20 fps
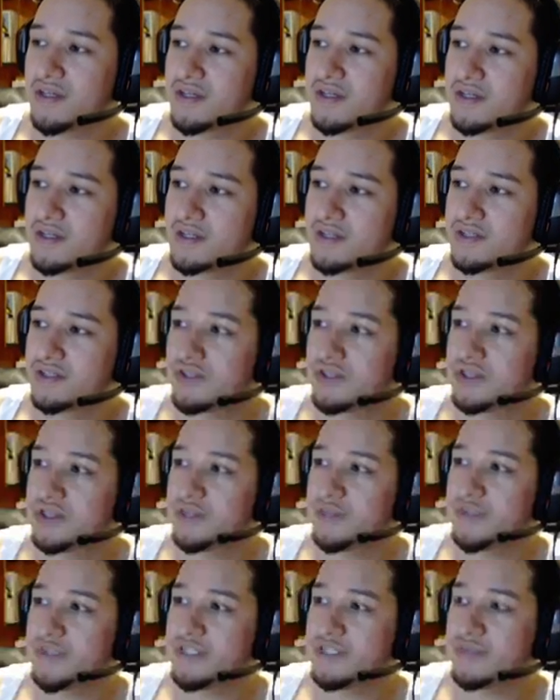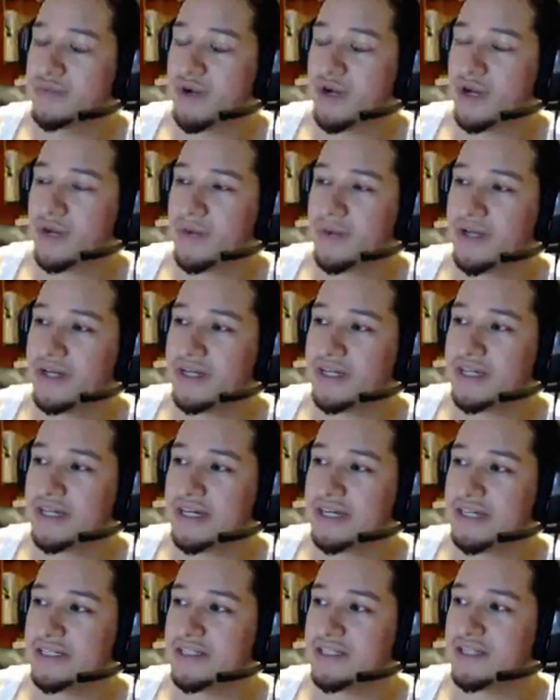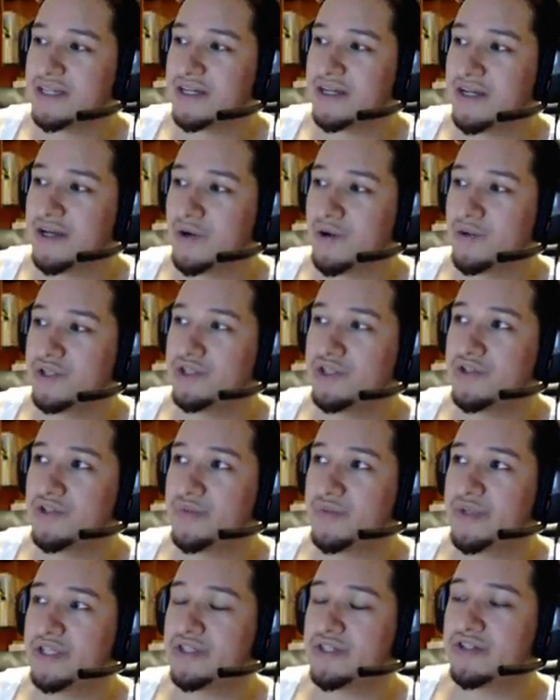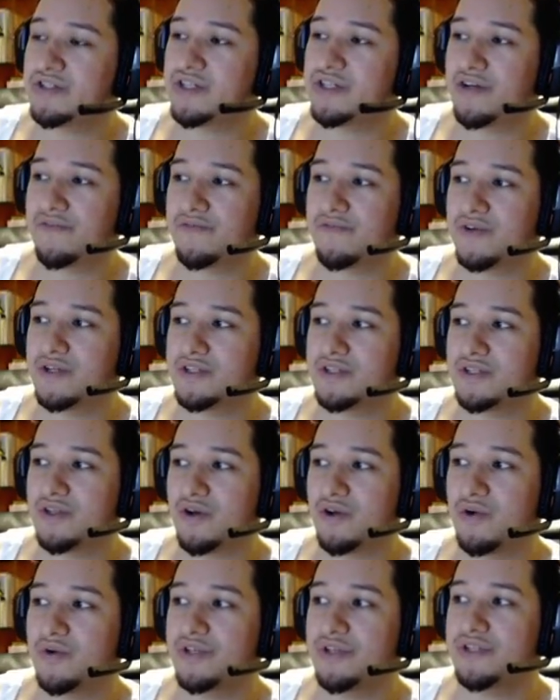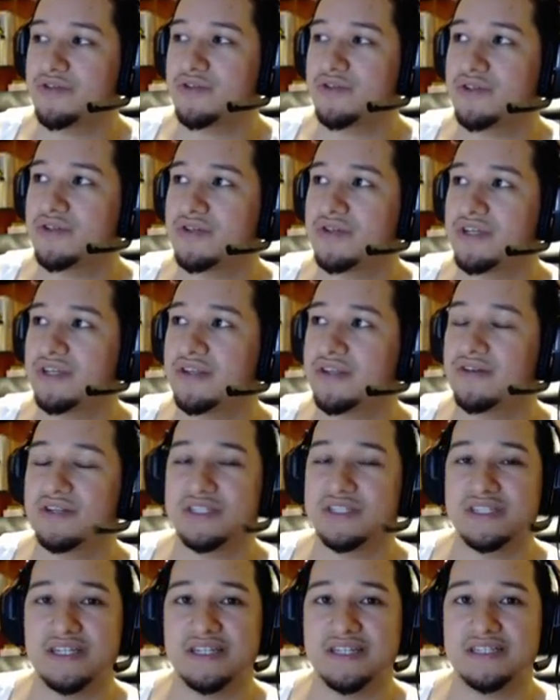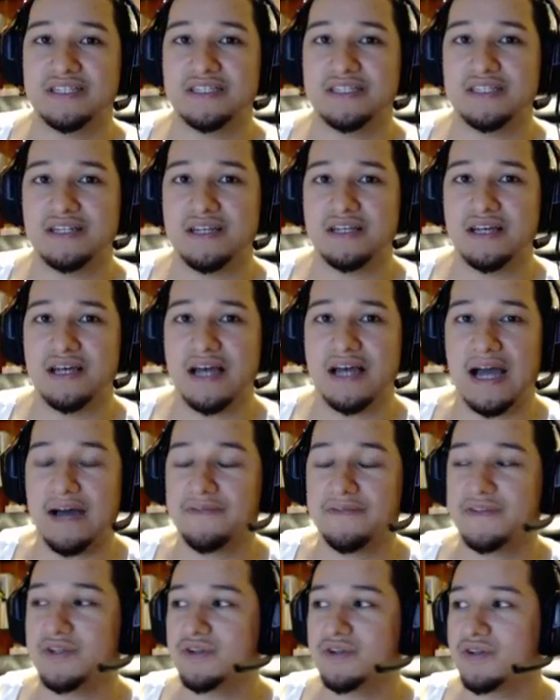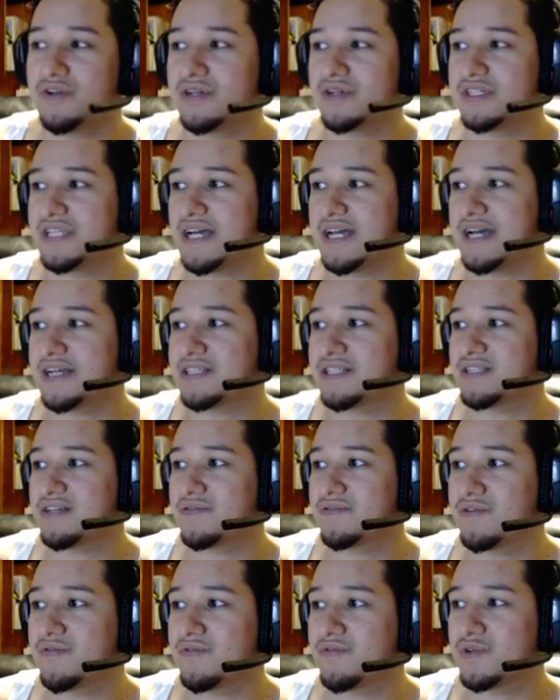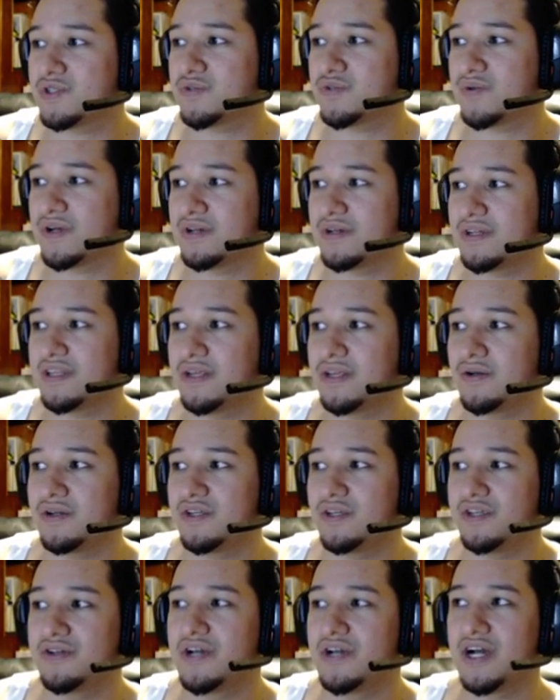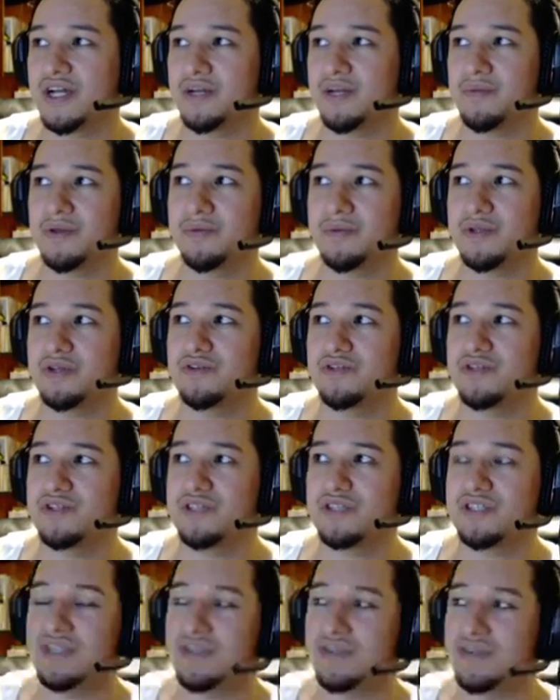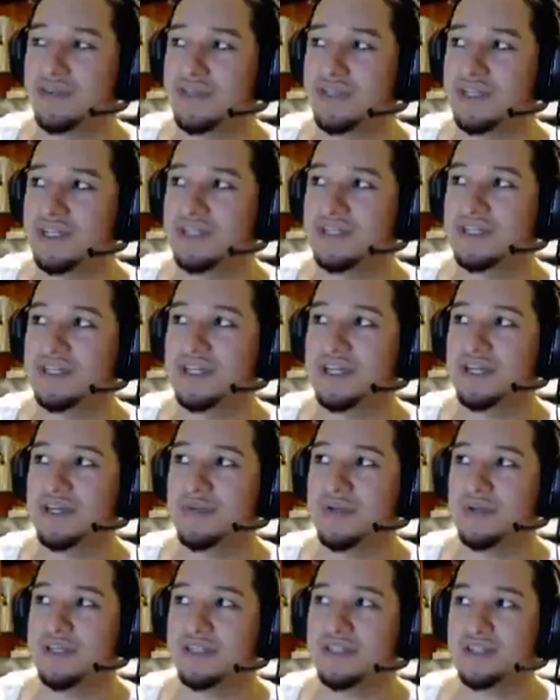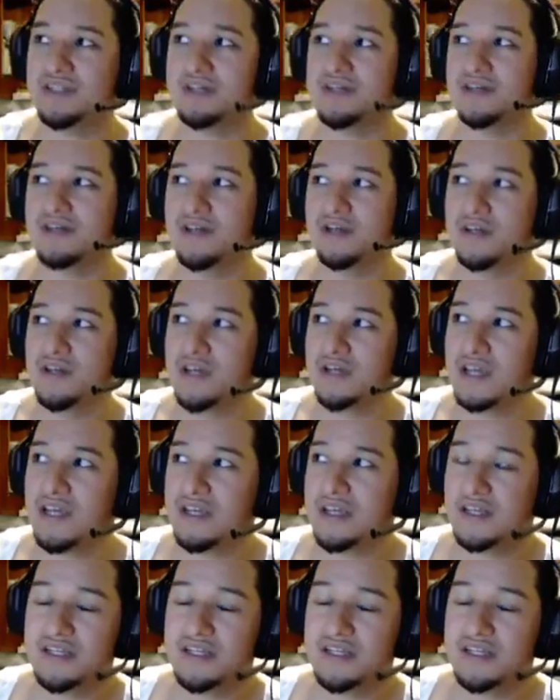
So just be smart about it, guys. Always use your Beastial Shout first. Always use your Ether Exchange after your attacks of the first round, and then you're not going to be able to use your Ether Exchange again, because a